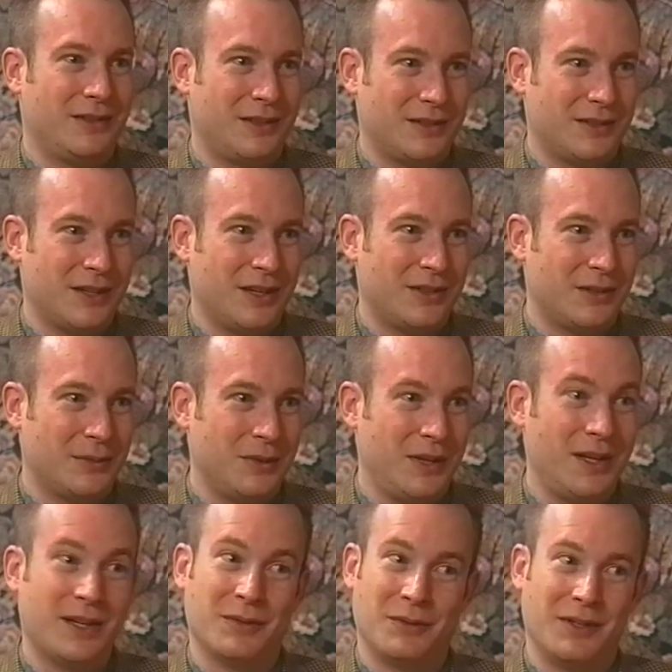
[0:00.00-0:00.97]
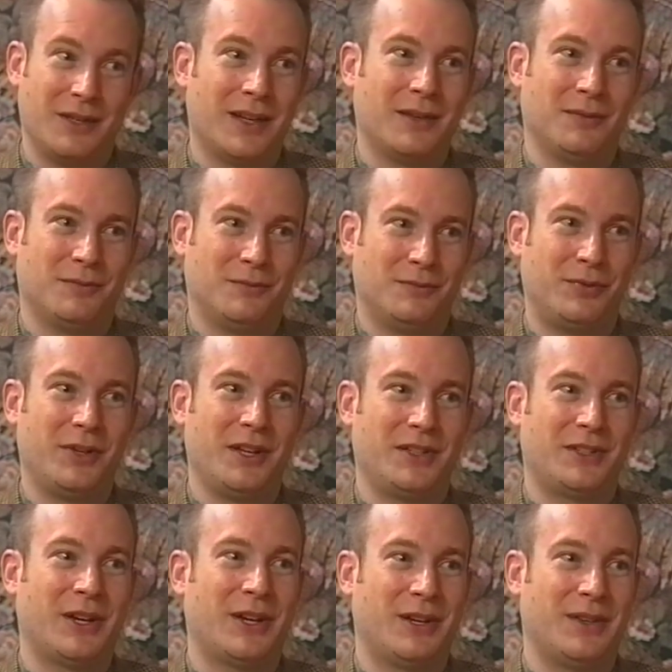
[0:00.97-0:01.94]
six days a week, and we got
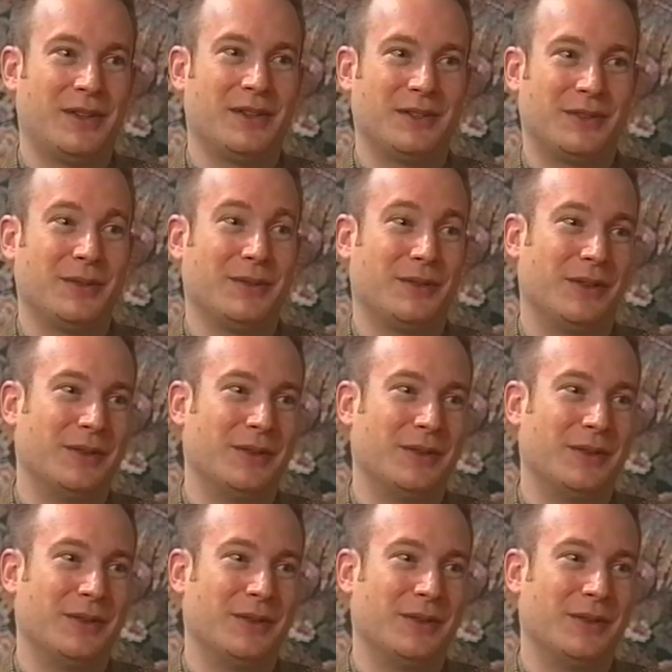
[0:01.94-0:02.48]
pretty tired of this,